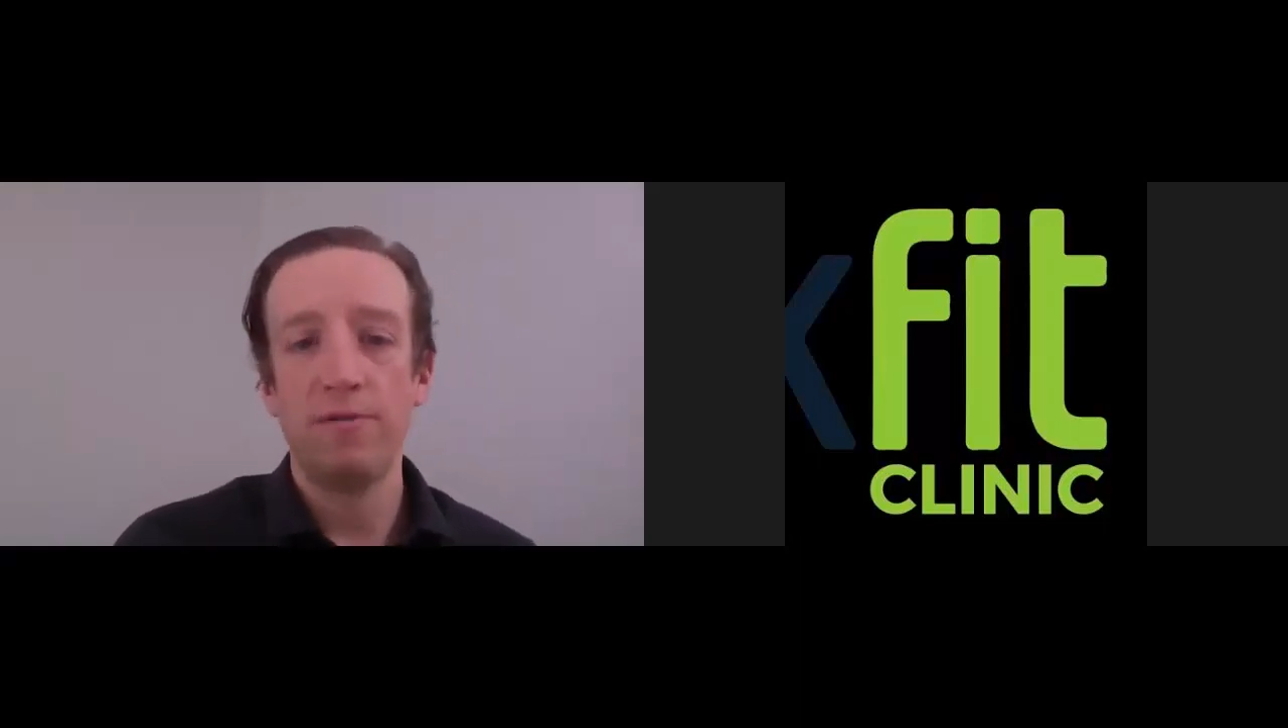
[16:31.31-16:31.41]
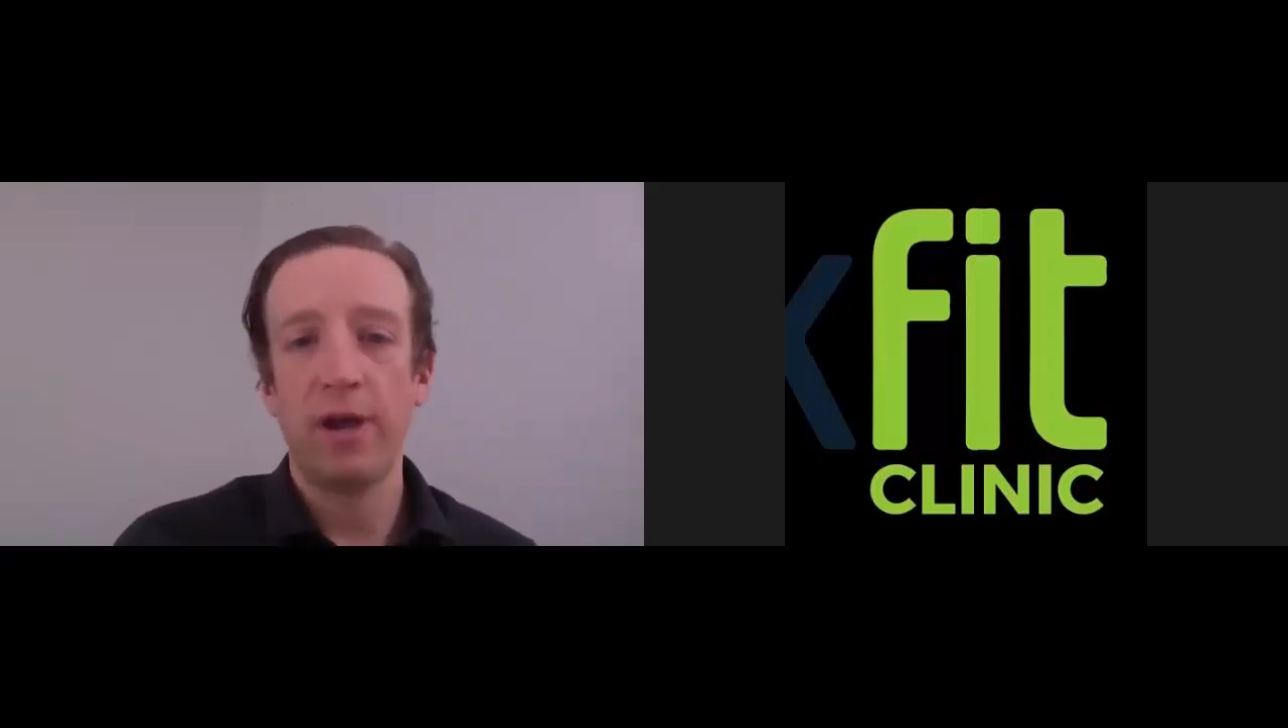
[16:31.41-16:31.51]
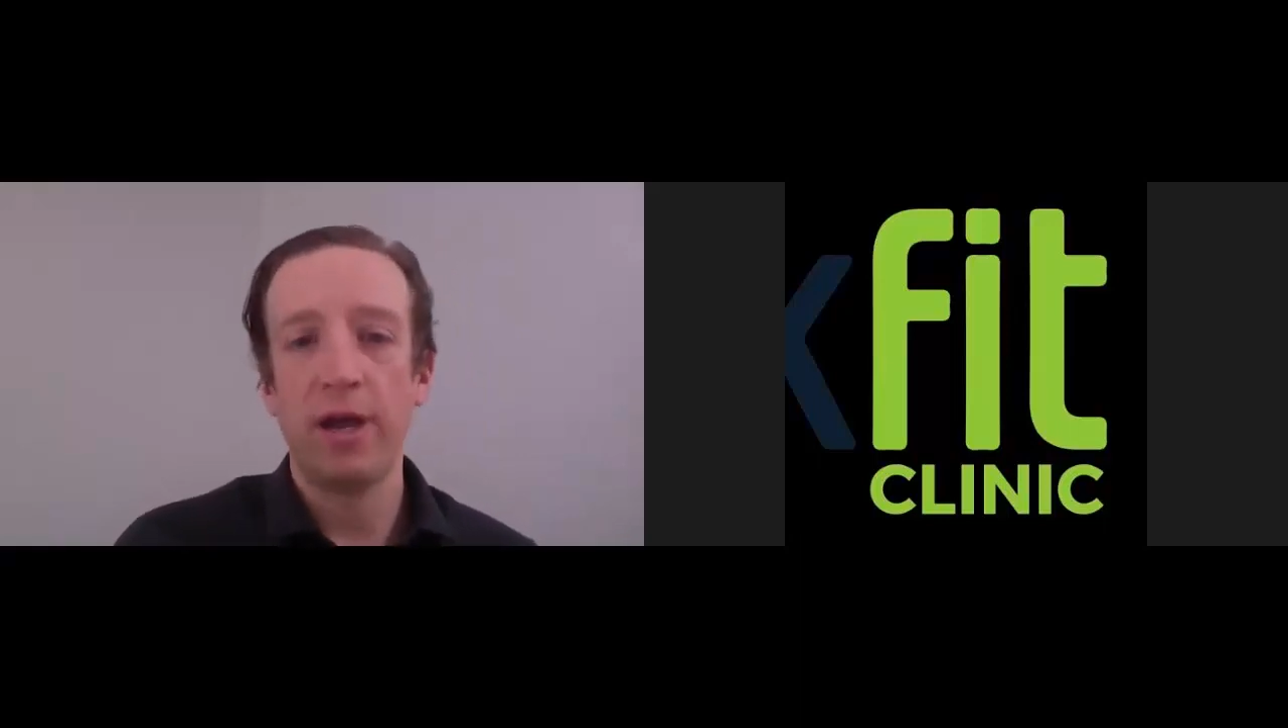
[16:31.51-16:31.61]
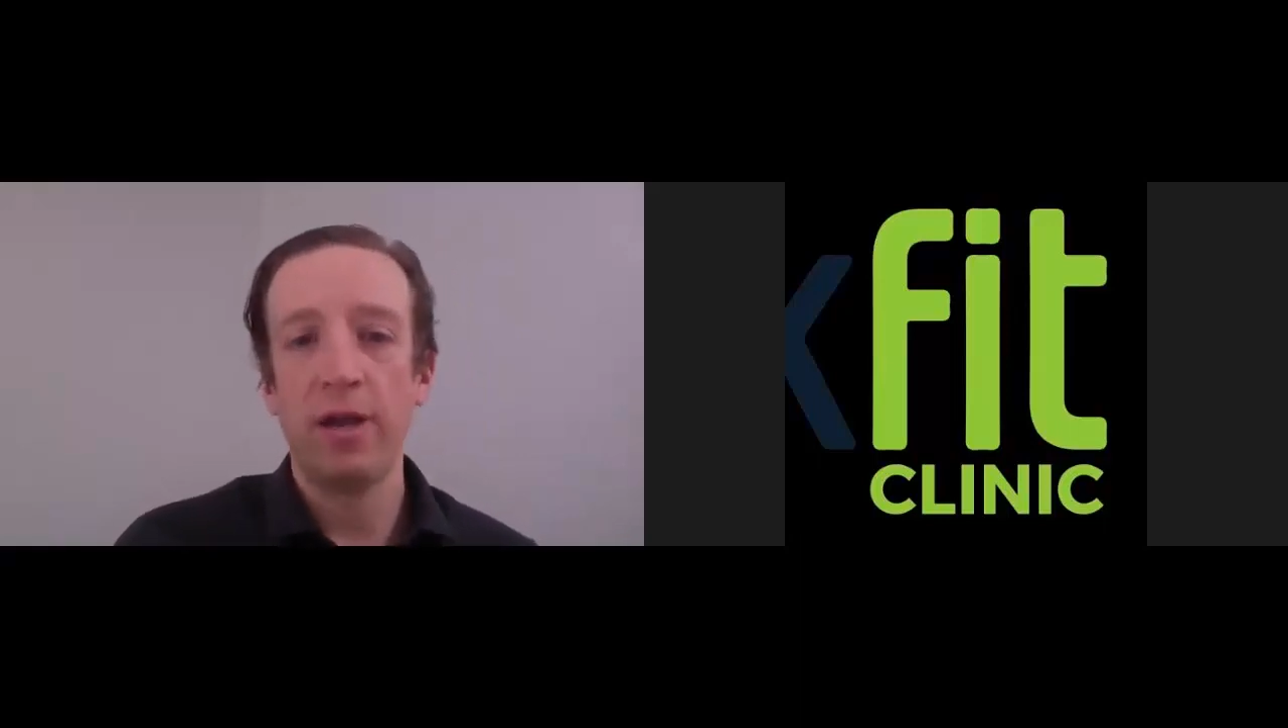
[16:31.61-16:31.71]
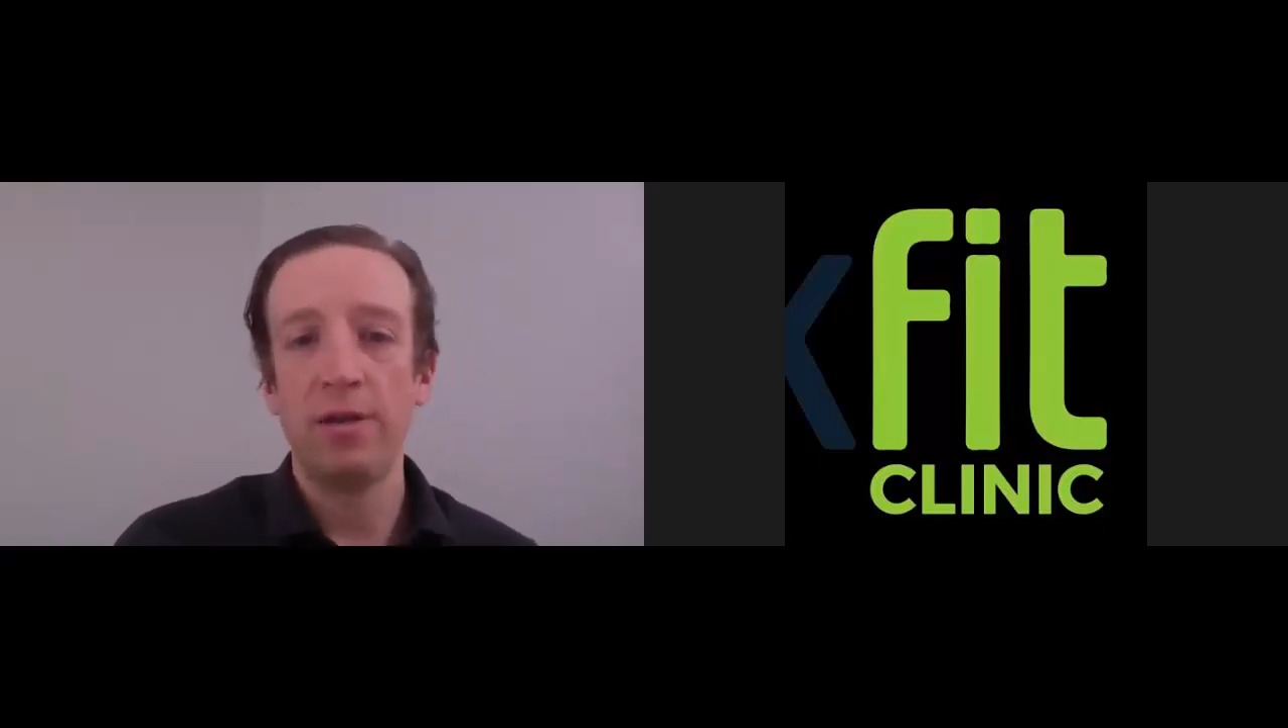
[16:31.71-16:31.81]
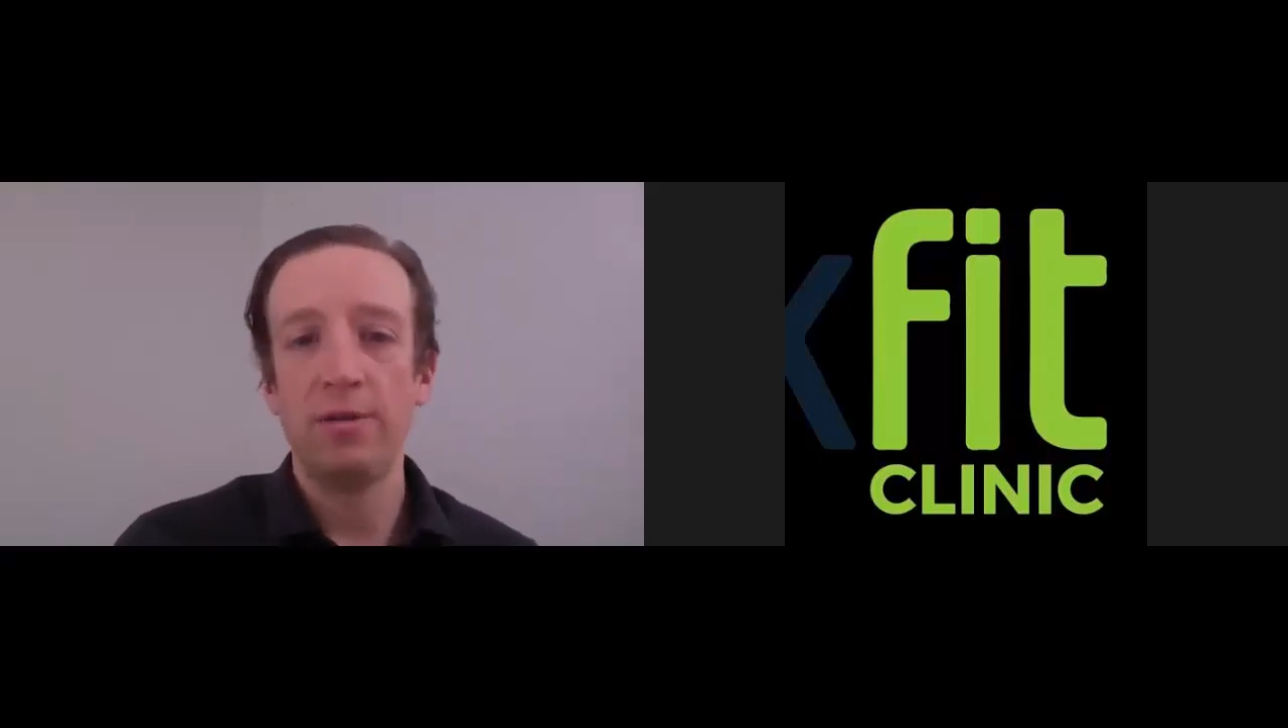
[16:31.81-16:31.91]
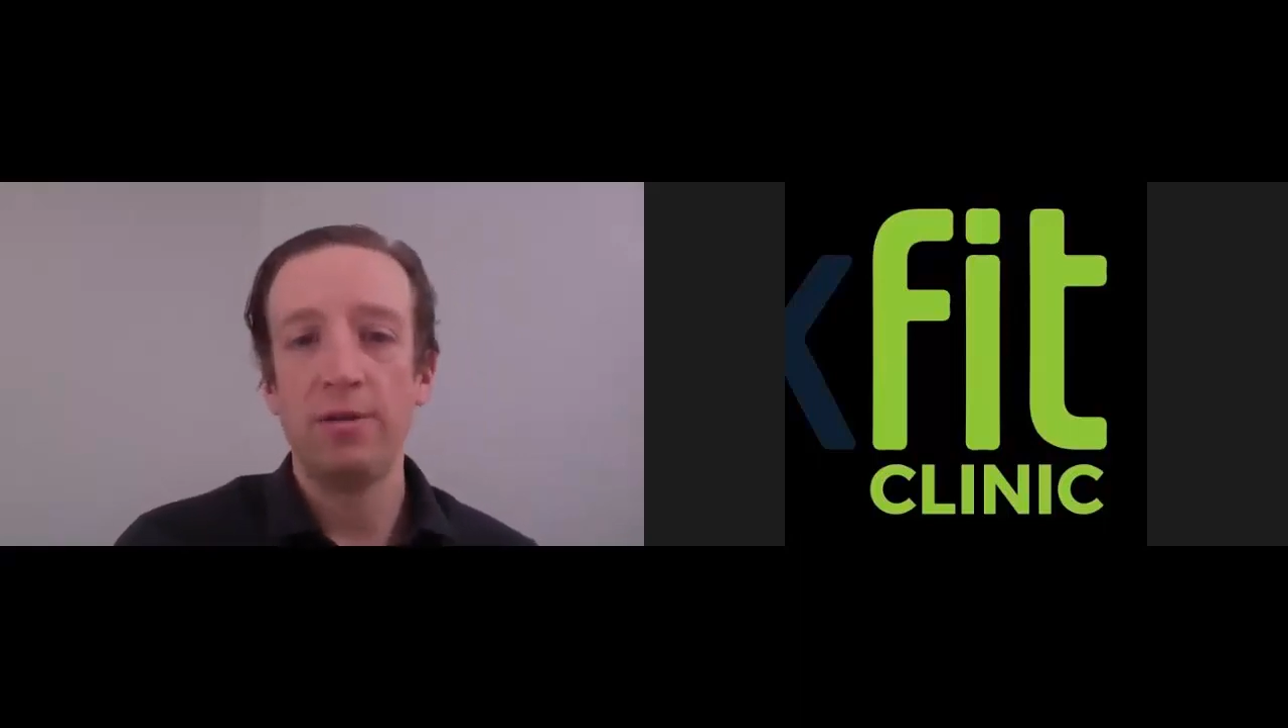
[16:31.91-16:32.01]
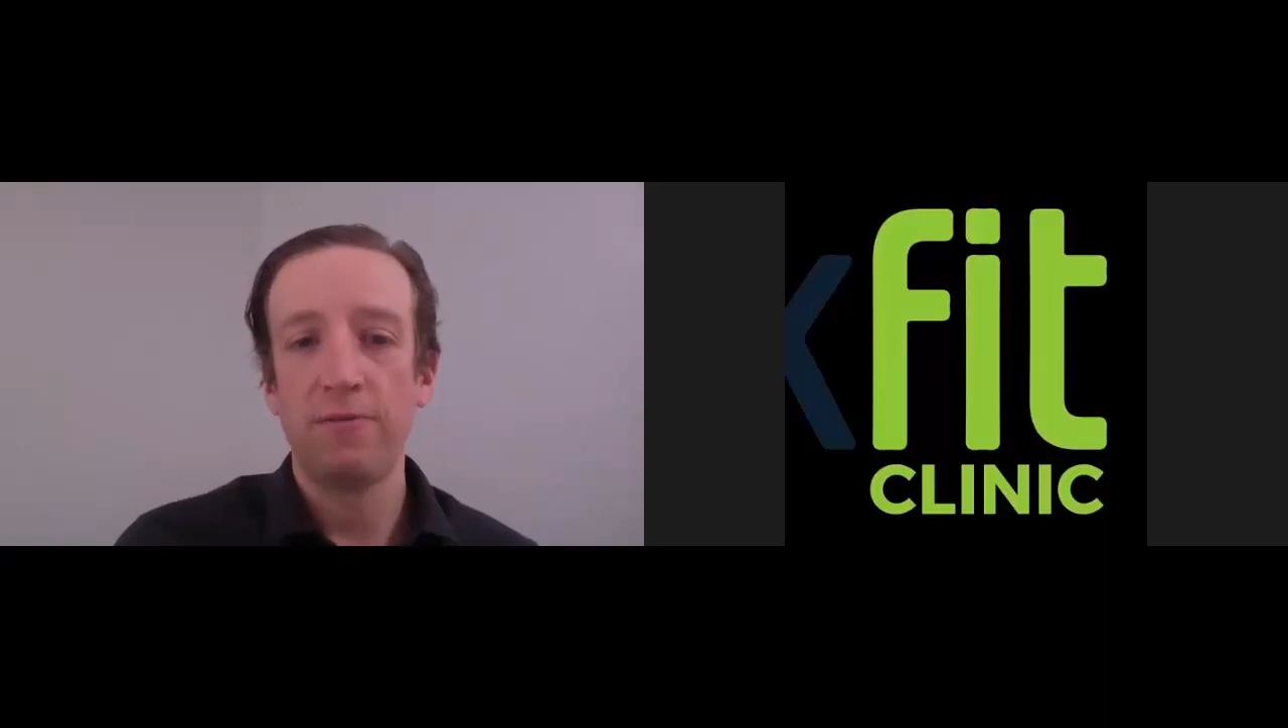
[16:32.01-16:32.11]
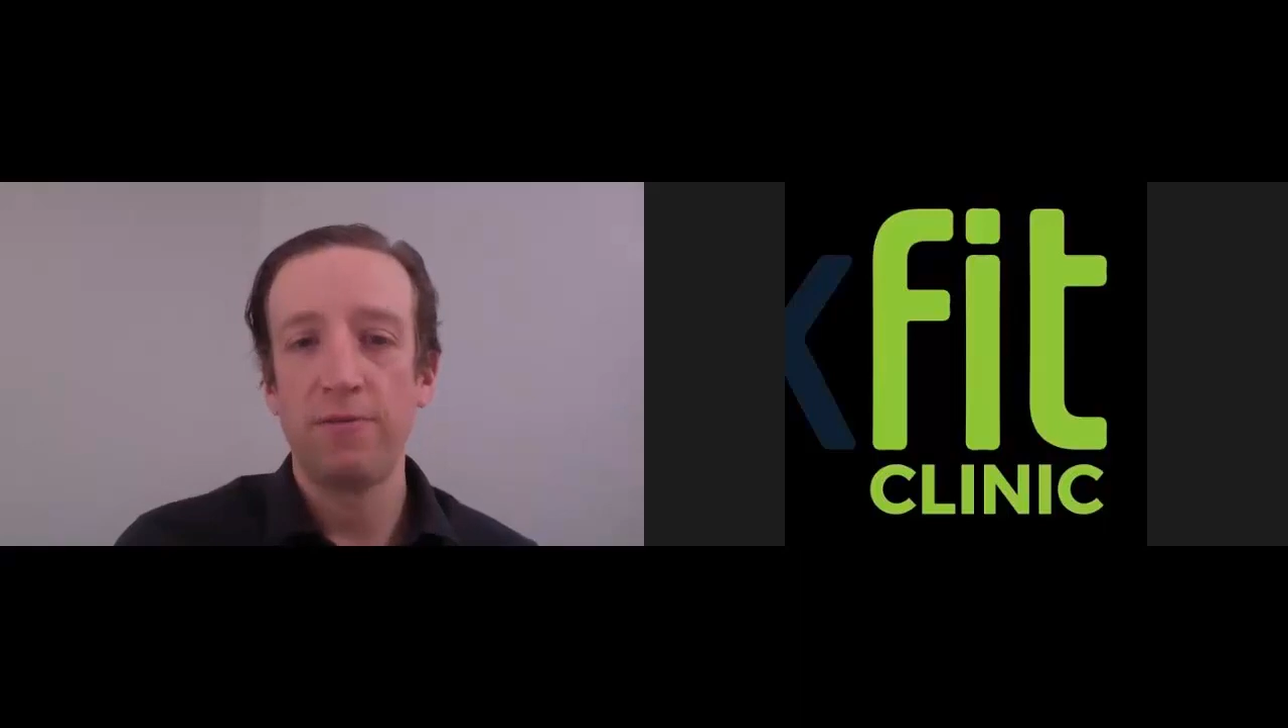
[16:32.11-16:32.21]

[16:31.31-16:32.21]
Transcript: to find